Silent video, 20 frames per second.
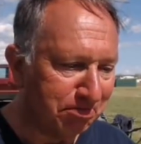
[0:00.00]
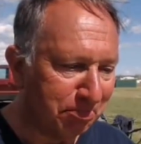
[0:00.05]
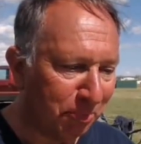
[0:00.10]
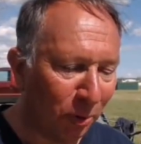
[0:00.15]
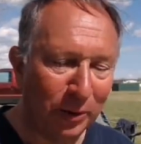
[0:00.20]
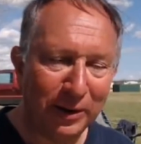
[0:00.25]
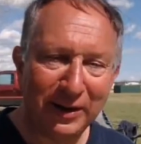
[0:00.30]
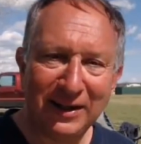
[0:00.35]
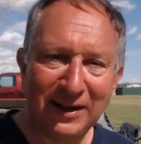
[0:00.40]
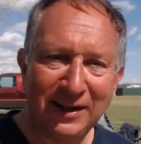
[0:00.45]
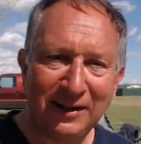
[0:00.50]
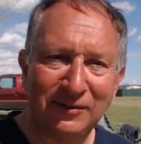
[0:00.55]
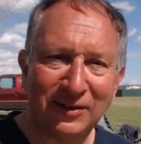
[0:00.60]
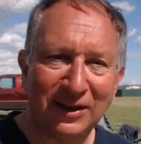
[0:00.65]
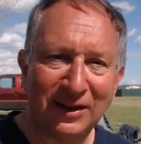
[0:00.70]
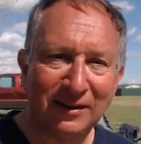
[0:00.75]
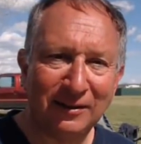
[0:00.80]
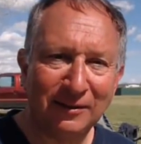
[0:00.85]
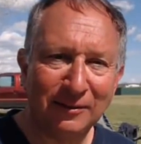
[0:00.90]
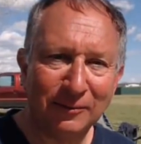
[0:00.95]
morning,
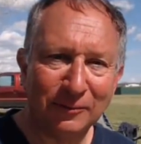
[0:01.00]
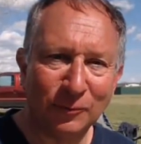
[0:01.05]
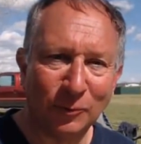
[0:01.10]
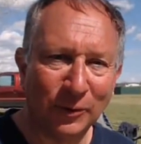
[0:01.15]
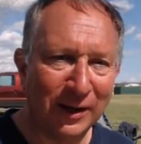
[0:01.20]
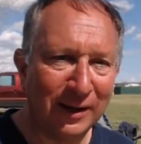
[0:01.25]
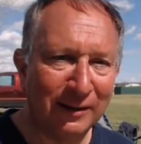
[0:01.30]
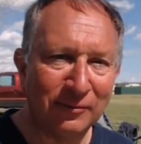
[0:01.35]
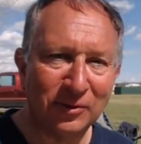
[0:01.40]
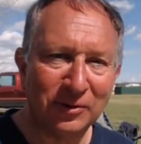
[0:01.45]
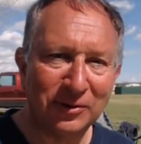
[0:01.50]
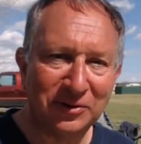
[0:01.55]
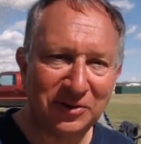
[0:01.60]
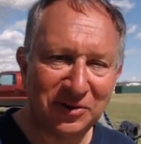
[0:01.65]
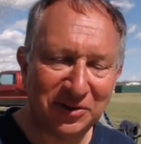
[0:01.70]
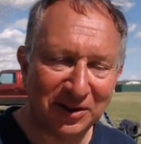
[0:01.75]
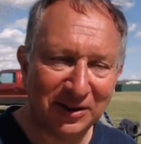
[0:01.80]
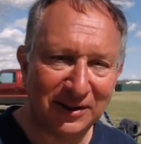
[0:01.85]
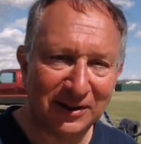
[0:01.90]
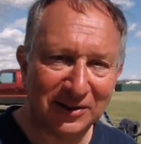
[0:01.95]
evening, whatever you
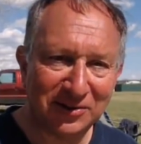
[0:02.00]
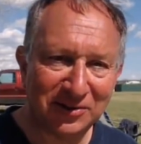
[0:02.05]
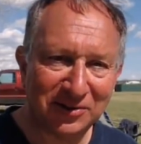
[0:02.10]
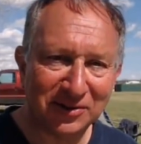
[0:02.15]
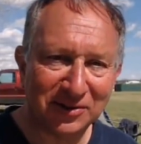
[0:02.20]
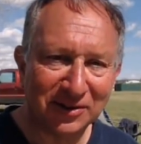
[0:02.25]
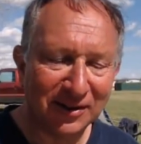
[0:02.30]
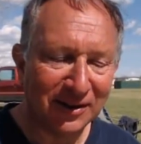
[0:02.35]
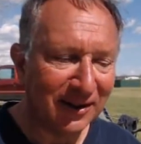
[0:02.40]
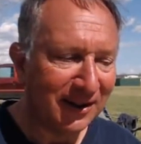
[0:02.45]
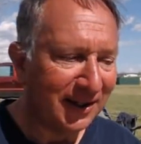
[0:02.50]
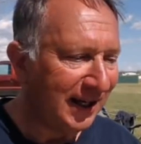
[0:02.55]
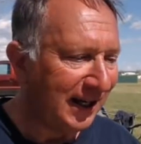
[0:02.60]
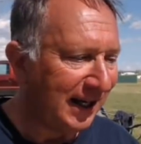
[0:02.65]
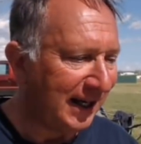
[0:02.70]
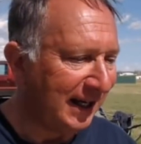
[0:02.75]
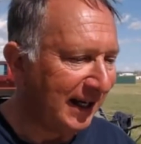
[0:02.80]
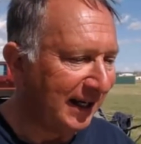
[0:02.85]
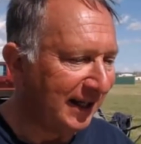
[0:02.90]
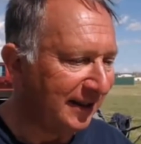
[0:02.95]
see this,
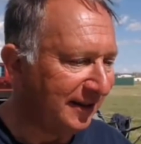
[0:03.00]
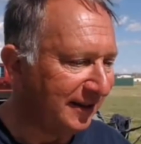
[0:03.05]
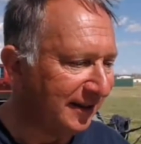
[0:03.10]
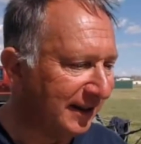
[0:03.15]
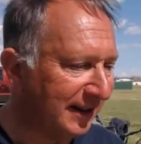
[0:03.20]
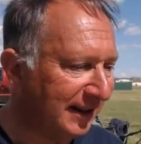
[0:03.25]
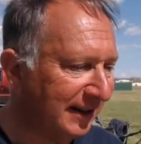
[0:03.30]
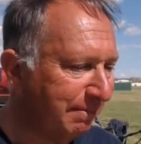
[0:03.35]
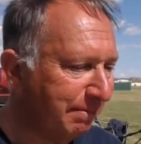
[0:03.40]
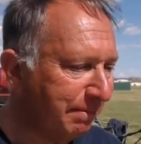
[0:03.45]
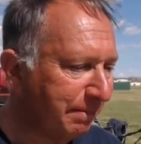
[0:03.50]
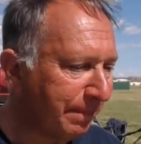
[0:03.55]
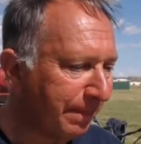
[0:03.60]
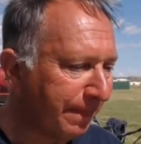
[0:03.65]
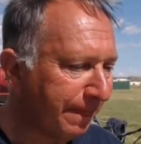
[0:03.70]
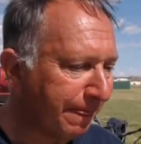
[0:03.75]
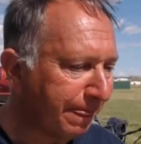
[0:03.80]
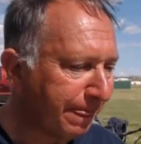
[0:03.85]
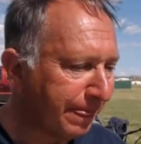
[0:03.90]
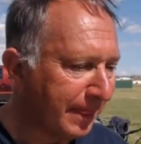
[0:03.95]
and
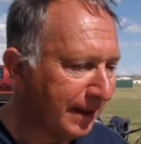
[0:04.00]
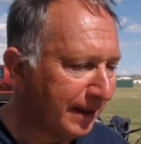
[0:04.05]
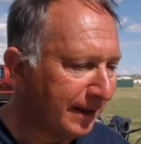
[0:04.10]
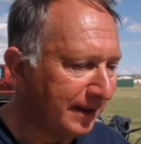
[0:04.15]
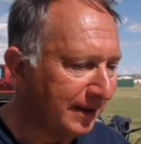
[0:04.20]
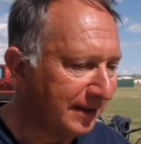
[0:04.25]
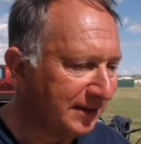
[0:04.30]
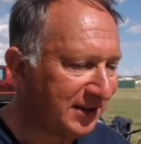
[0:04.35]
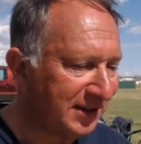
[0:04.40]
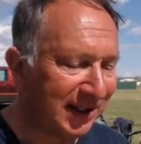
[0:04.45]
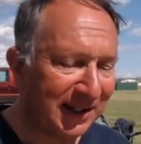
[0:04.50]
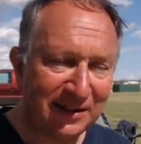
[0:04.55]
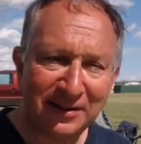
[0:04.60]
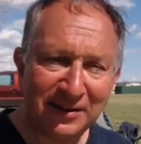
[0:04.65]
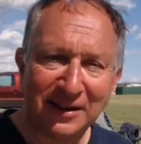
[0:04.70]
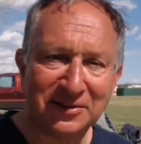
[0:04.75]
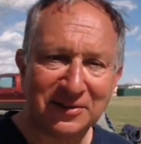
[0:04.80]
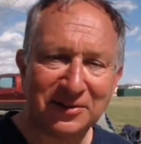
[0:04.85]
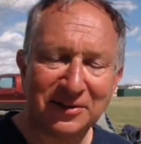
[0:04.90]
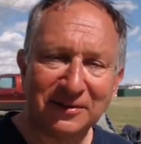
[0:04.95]
stay in
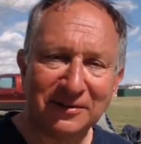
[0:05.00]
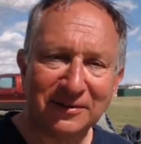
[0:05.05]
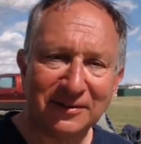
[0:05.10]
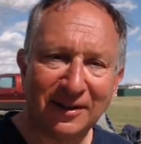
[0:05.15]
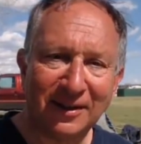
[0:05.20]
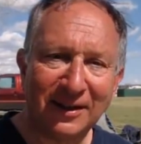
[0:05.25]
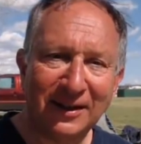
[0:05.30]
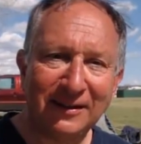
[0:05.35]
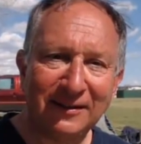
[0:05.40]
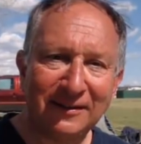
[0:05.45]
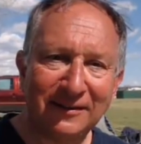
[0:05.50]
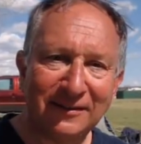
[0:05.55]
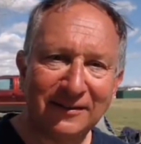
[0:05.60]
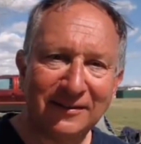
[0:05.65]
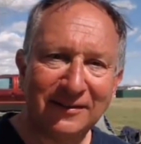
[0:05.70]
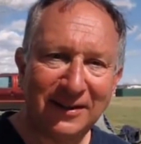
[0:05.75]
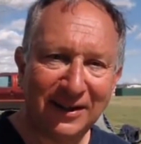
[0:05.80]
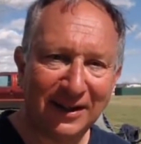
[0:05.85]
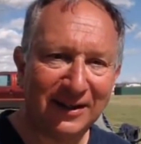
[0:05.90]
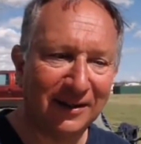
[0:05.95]
touch. All right,
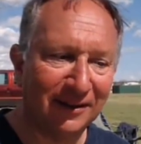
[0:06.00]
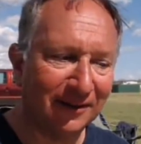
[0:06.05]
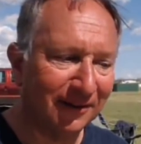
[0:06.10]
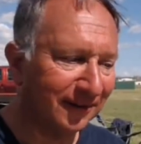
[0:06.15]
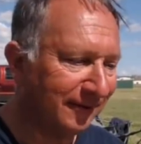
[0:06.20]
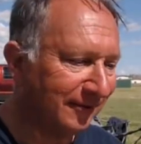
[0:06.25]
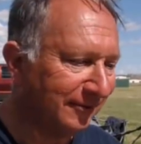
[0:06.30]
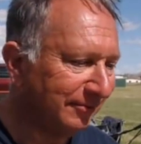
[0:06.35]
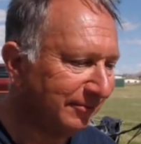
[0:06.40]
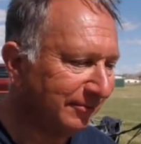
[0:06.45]
take care.